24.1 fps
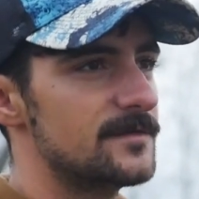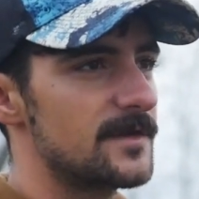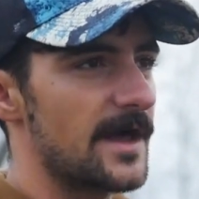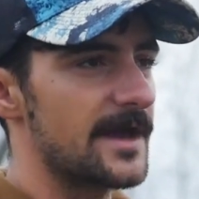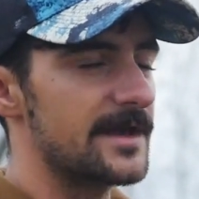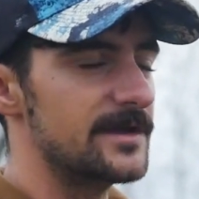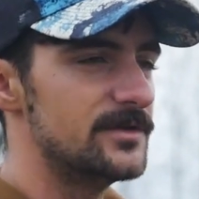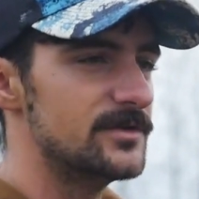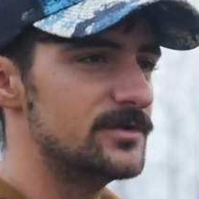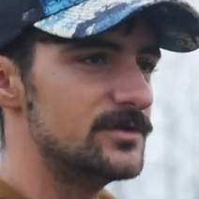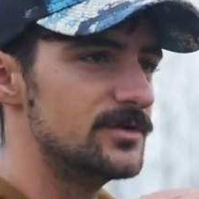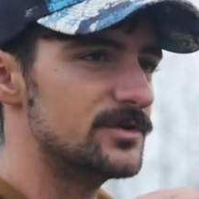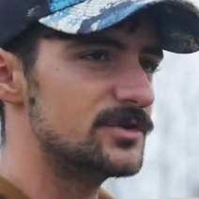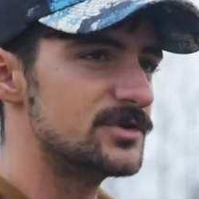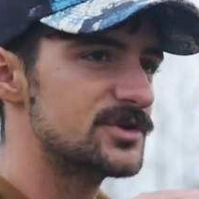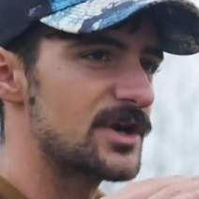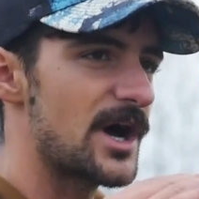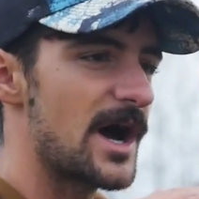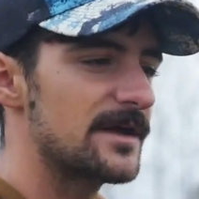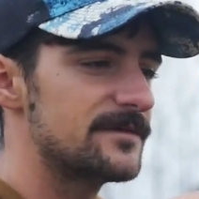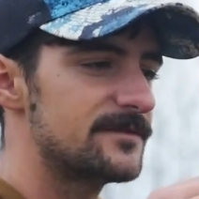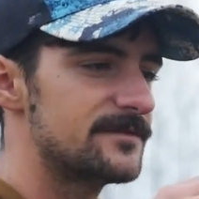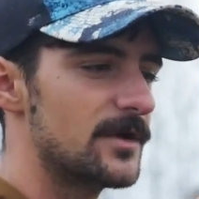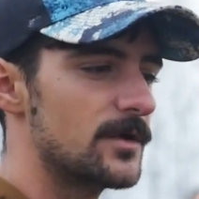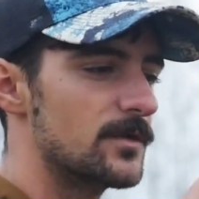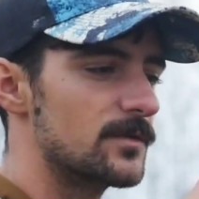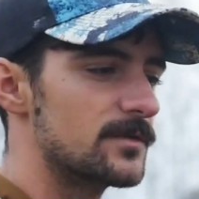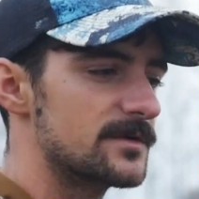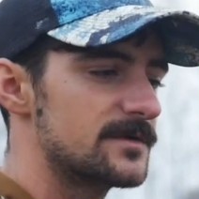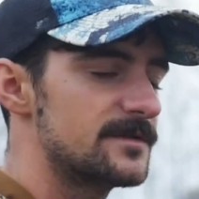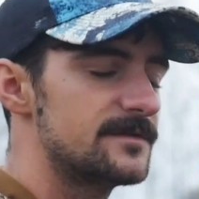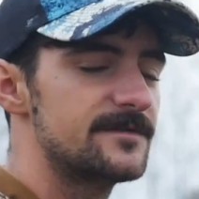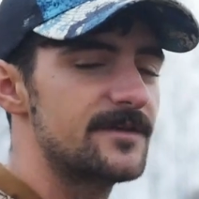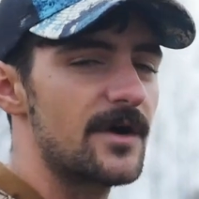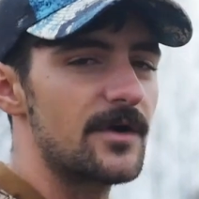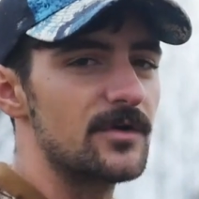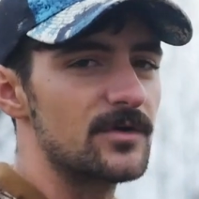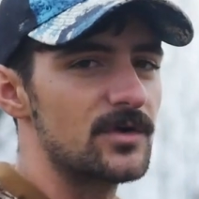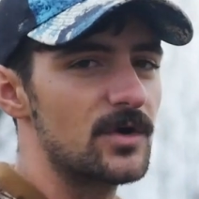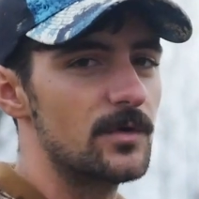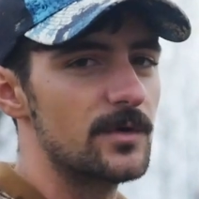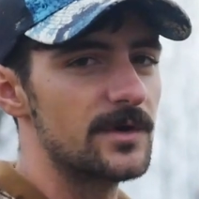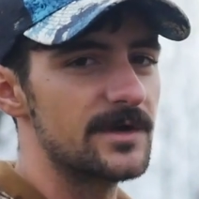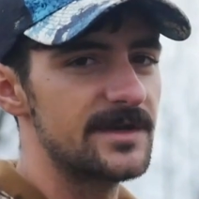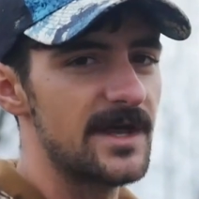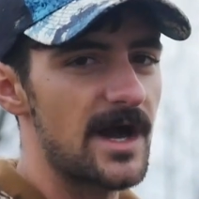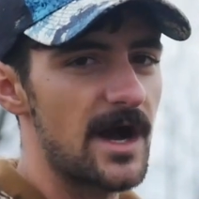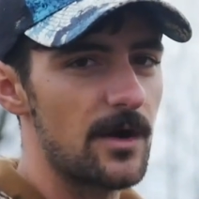like, your shots don't start
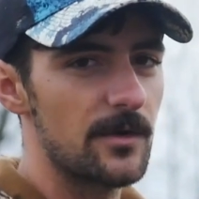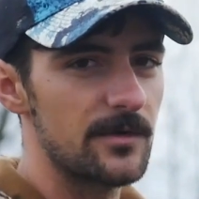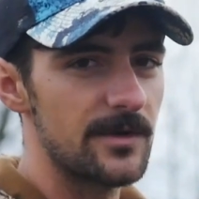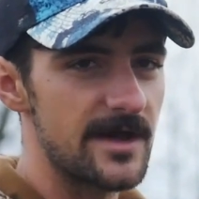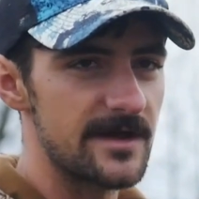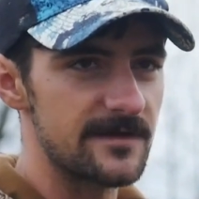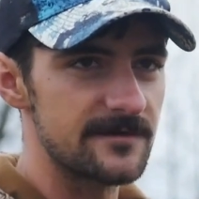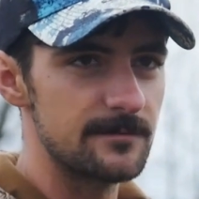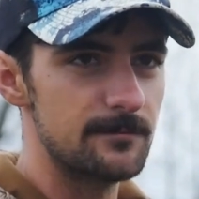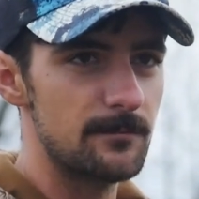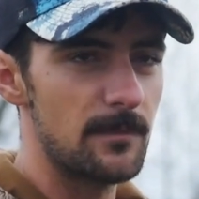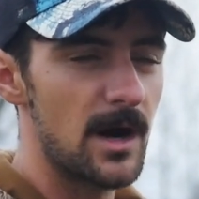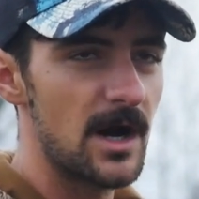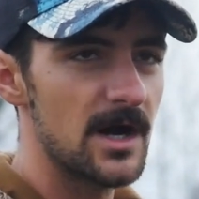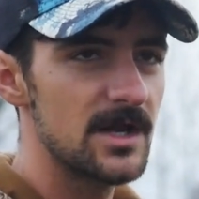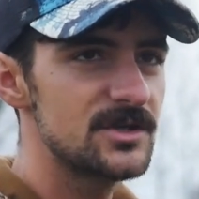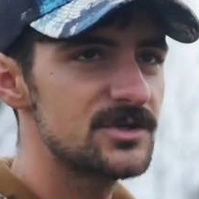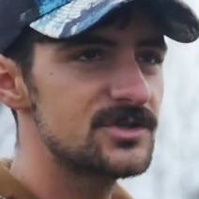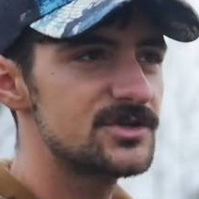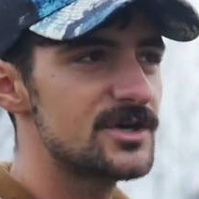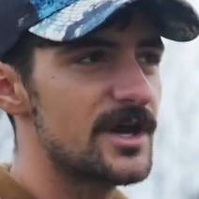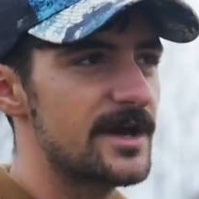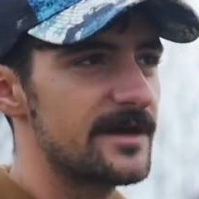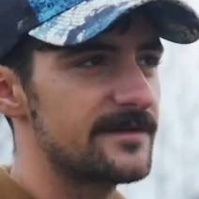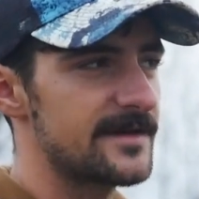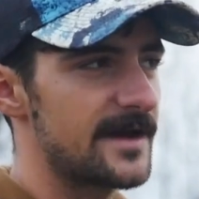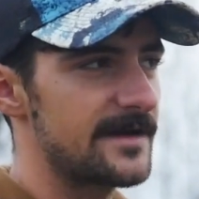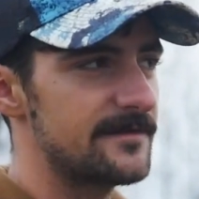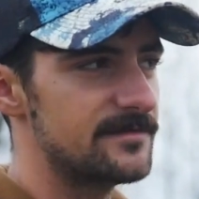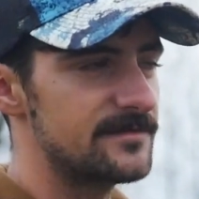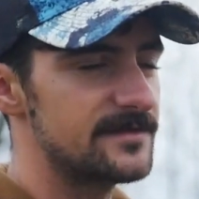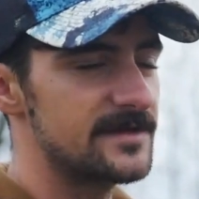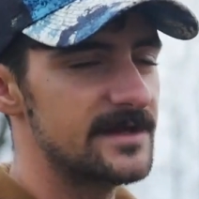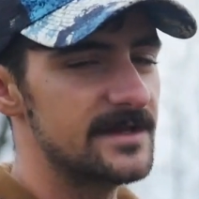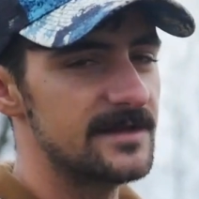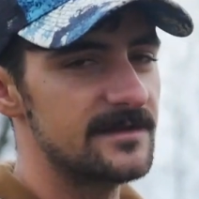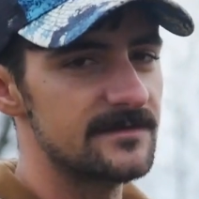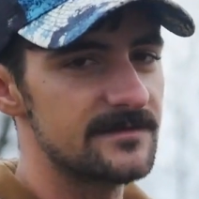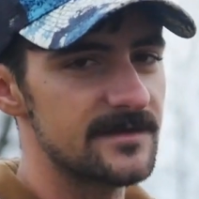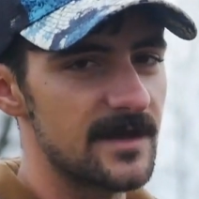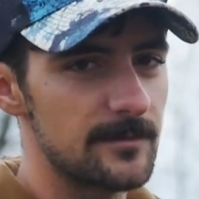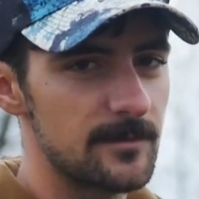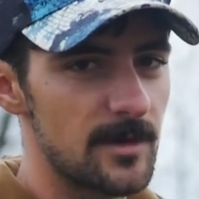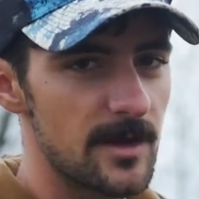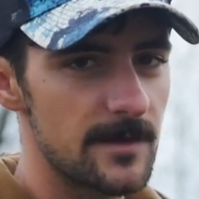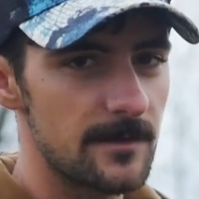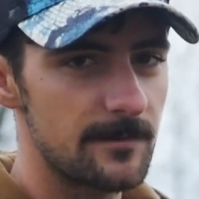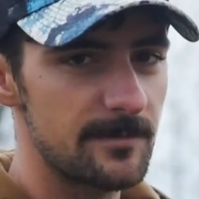going down as much as I've seen in
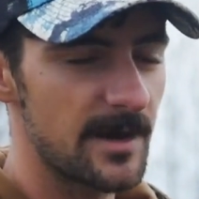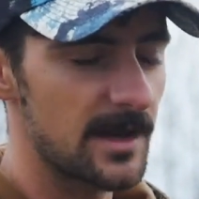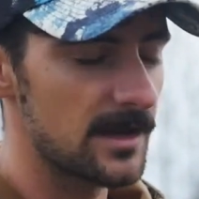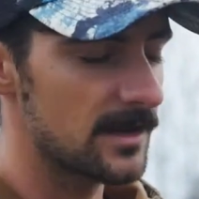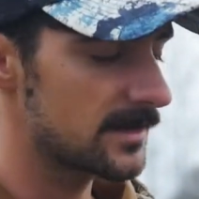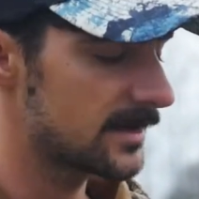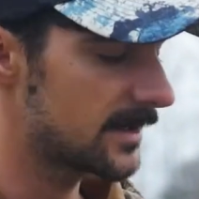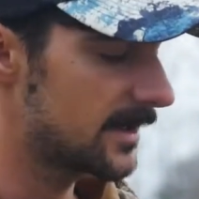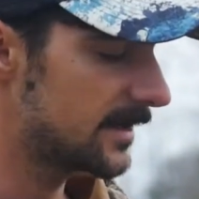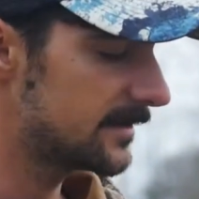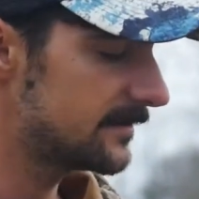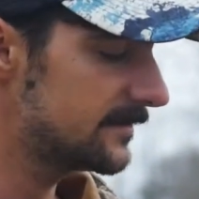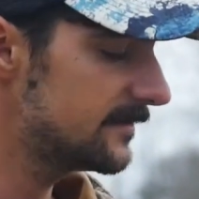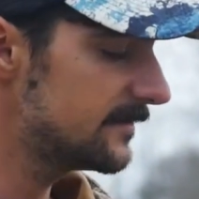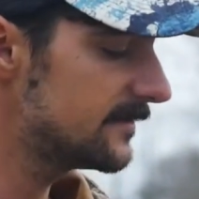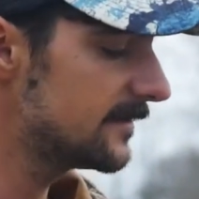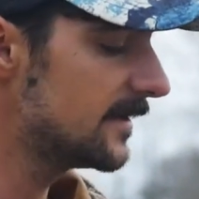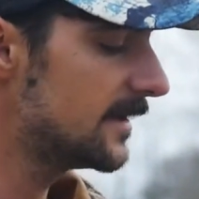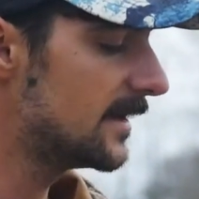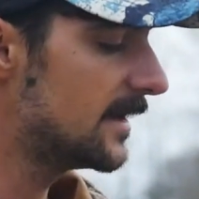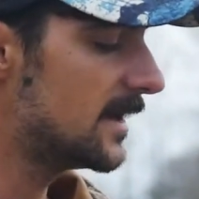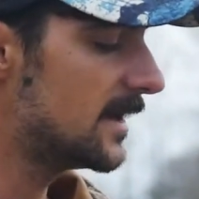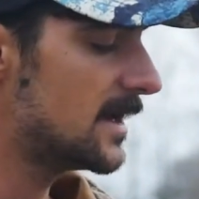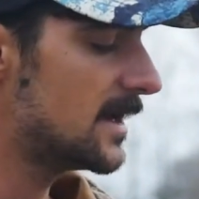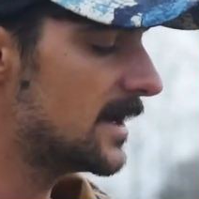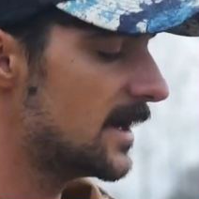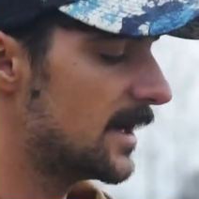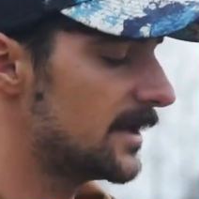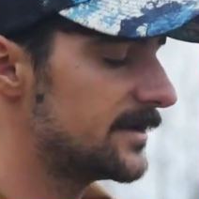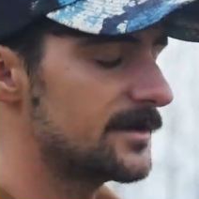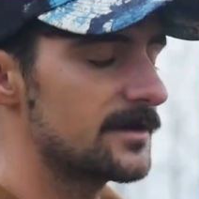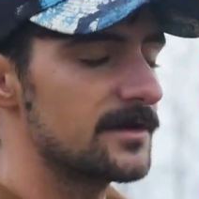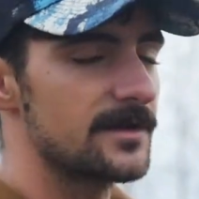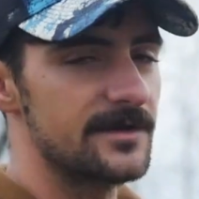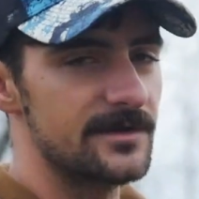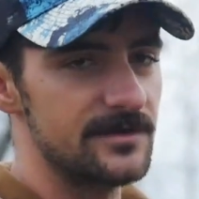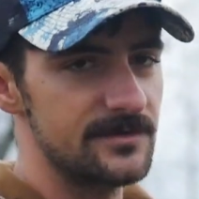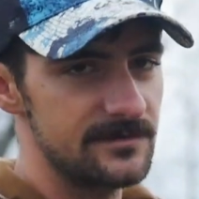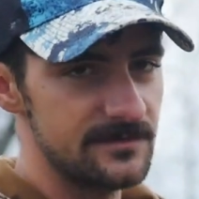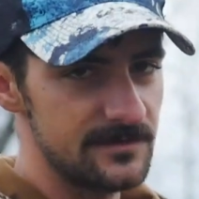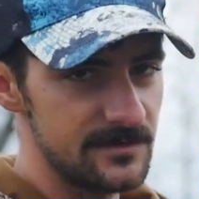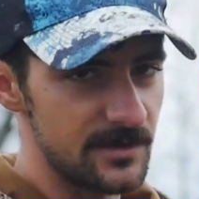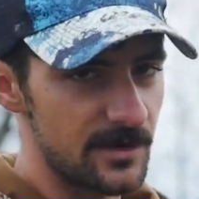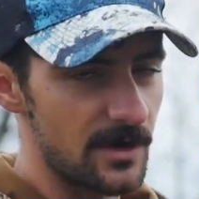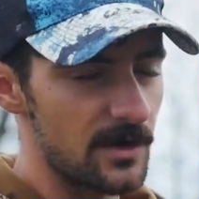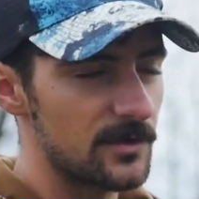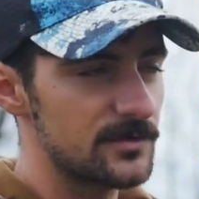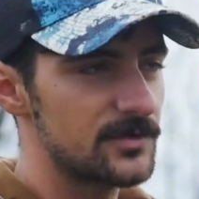some other pellet guns until
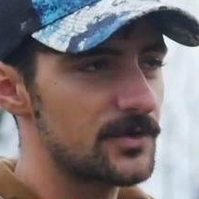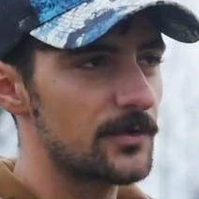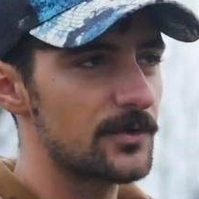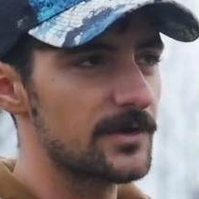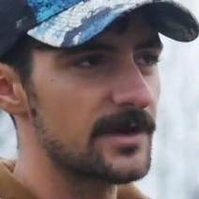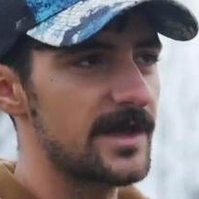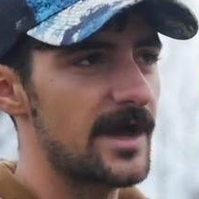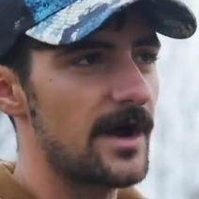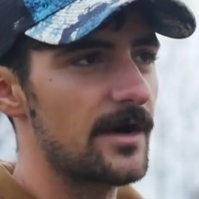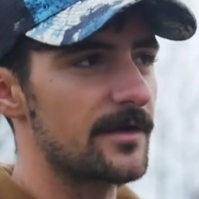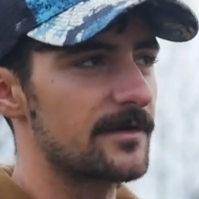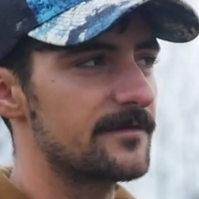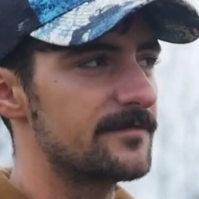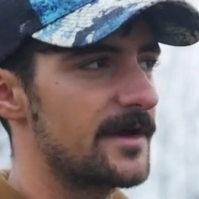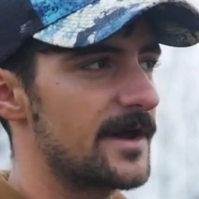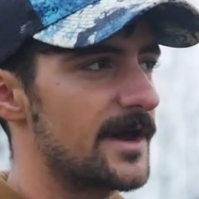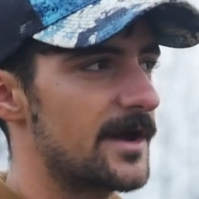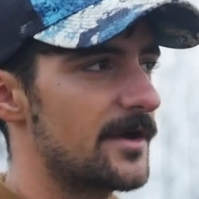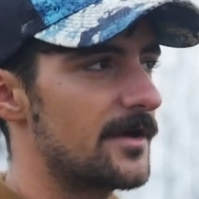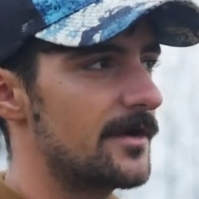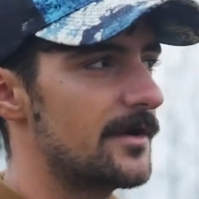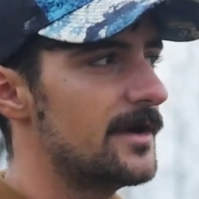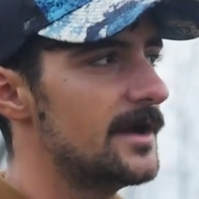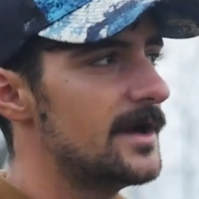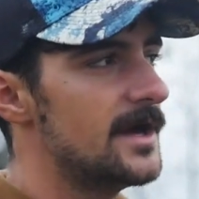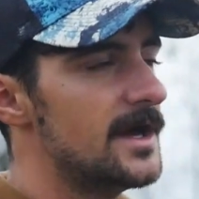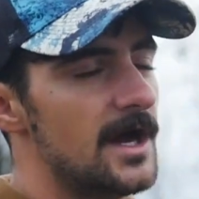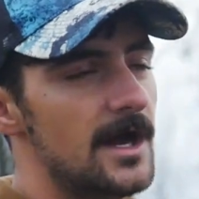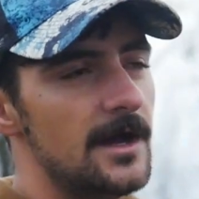you're totally out of air.